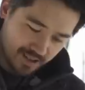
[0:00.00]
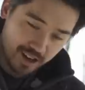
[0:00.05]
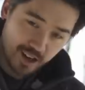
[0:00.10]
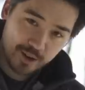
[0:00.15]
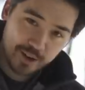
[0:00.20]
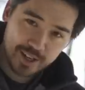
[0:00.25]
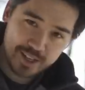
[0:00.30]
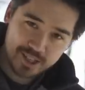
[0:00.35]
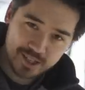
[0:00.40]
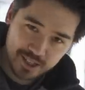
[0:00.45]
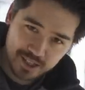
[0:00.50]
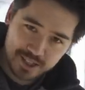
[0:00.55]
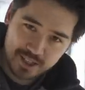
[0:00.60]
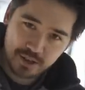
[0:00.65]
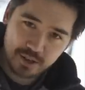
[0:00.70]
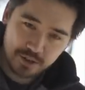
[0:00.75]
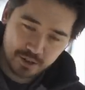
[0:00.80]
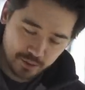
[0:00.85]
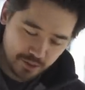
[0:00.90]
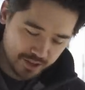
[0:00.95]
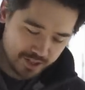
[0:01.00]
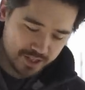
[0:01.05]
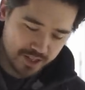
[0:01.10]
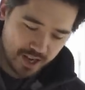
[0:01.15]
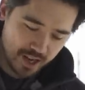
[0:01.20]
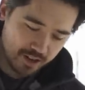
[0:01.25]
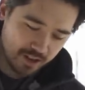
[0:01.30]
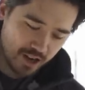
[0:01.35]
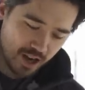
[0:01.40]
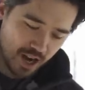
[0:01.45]
All right, so let's go through our
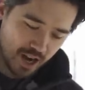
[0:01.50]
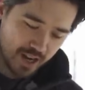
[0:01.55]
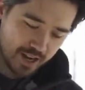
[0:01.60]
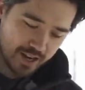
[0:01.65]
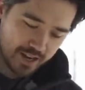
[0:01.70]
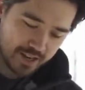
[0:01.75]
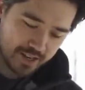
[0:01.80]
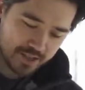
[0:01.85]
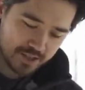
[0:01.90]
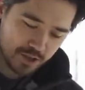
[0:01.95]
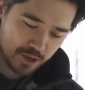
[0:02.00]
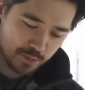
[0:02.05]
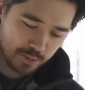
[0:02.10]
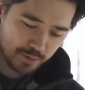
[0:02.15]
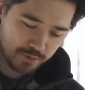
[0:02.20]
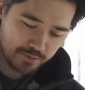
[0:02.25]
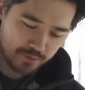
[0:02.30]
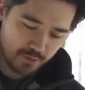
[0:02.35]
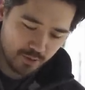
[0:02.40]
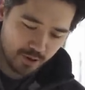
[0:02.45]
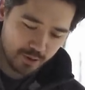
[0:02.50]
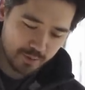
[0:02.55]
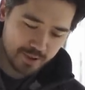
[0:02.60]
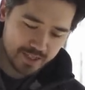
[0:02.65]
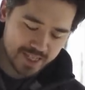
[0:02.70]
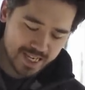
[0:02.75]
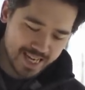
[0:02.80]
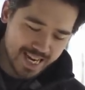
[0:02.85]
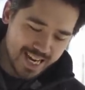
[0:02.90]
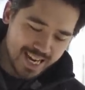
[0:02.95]
standard high ISO
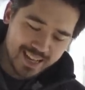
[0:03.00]
performance.